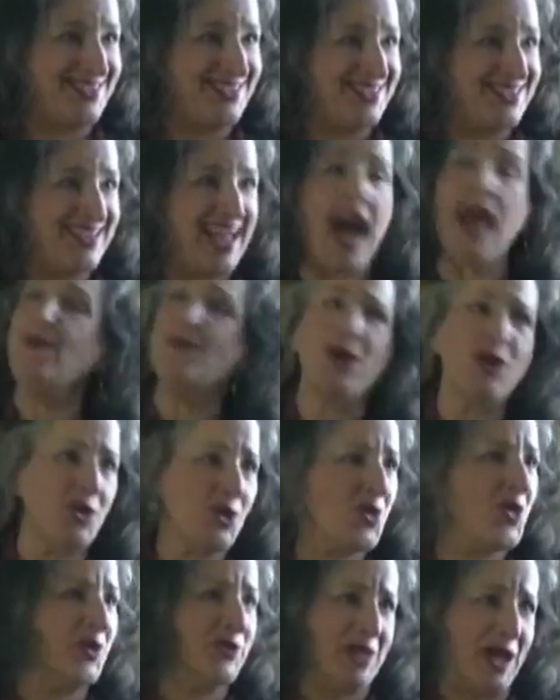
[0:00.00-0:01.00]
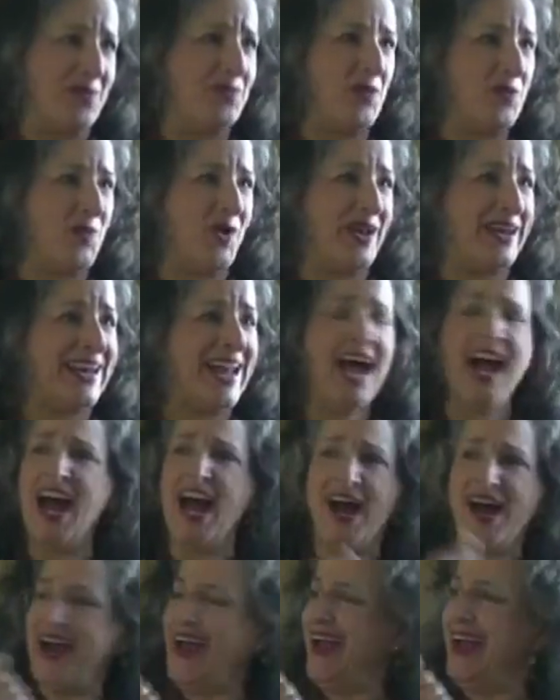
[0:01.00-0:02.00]
I'm going to call 911.
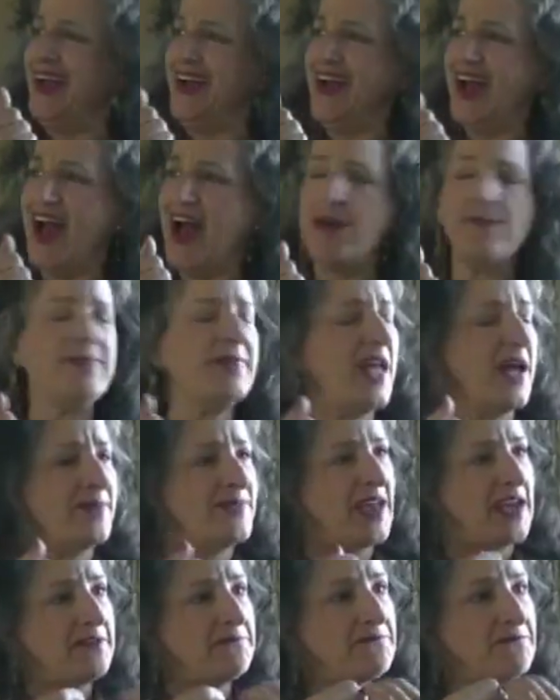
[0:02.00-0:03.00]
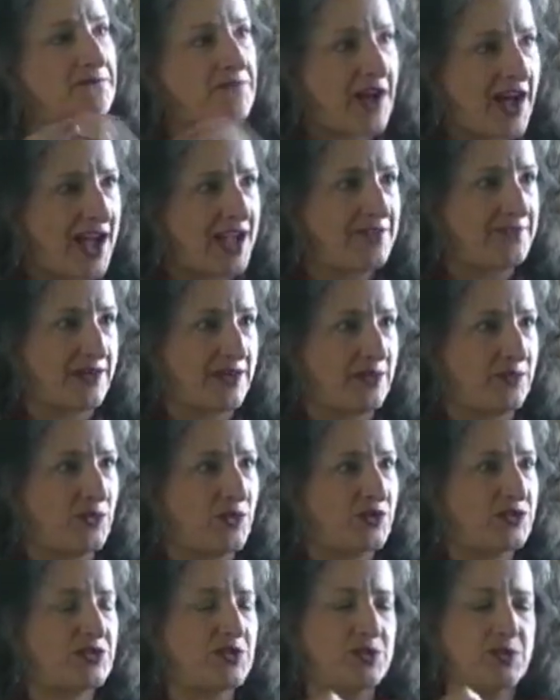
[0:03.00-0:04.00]
I'm not 5
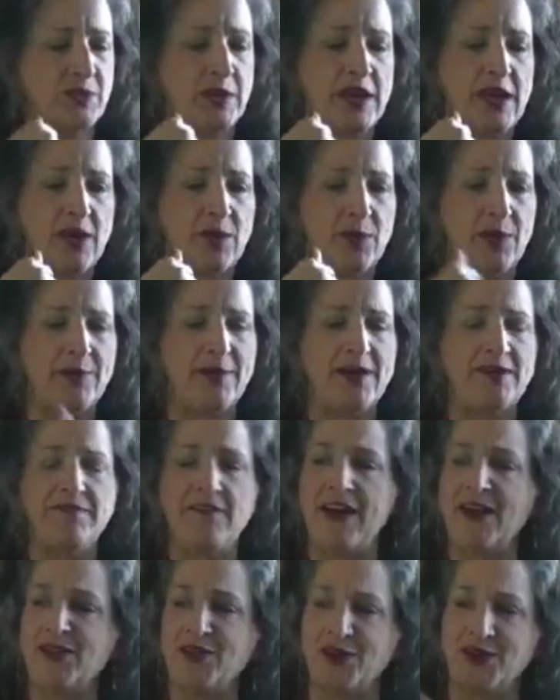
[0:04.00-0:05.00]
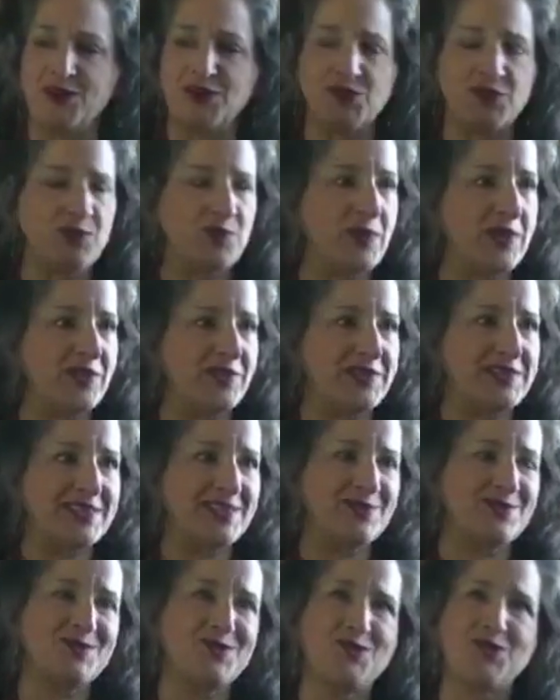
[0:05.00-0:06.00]
anymore. So when my father goes on one of
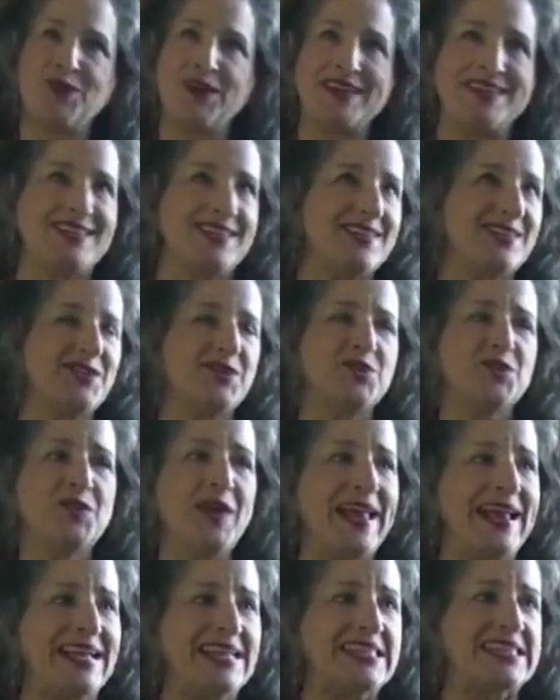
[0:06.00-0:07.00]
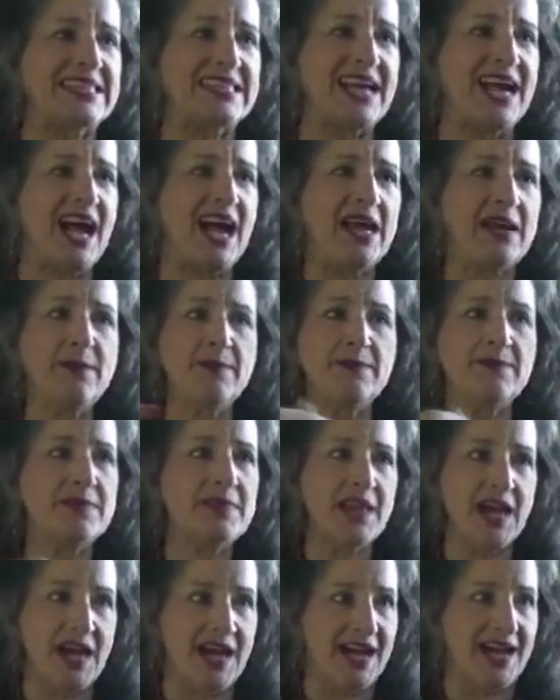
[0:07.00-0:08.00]
his crazy little rants, I'm
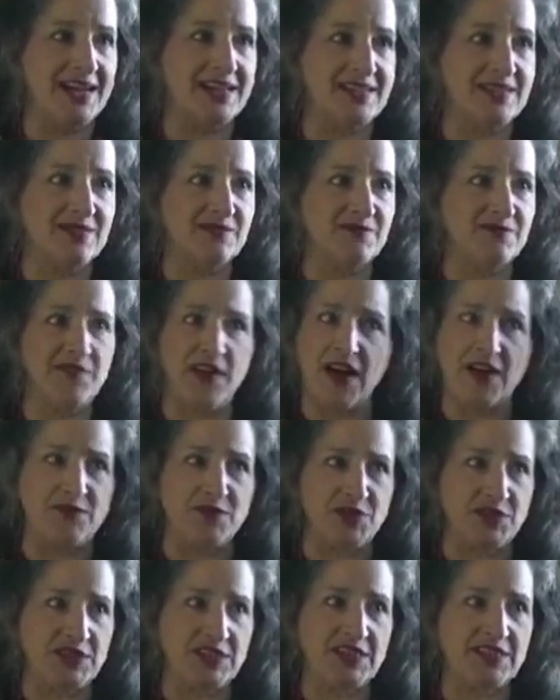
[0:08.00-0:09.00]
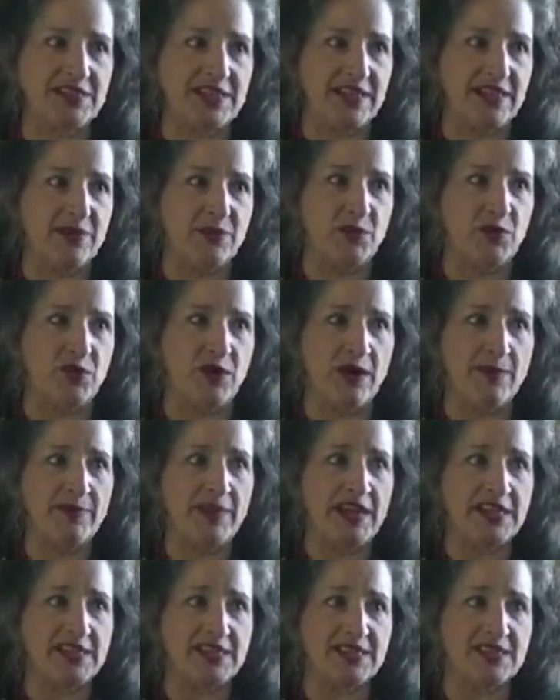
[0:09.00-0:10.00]
not 5 or 6 anymore. I'm
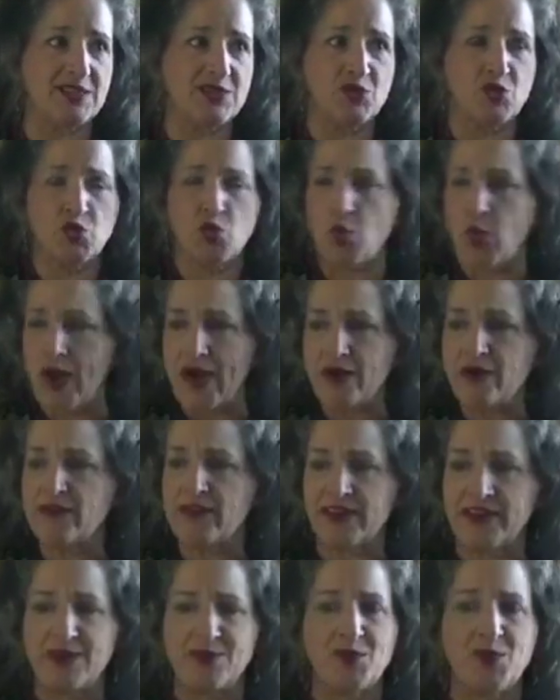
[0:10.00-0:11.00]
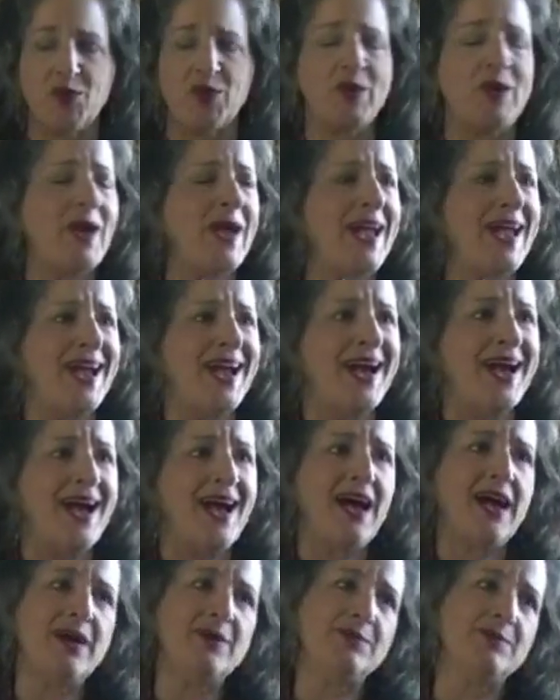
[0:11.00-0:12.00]
not 12 anymore.
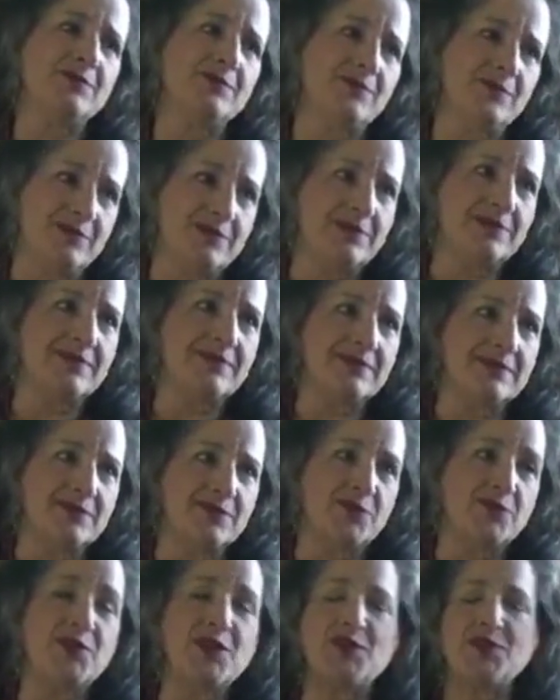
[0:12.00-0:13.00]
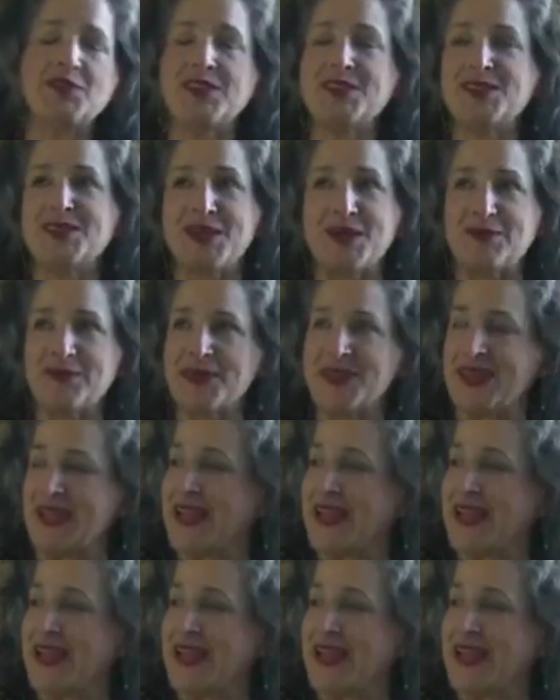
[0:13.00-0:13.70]
I'm 50-something.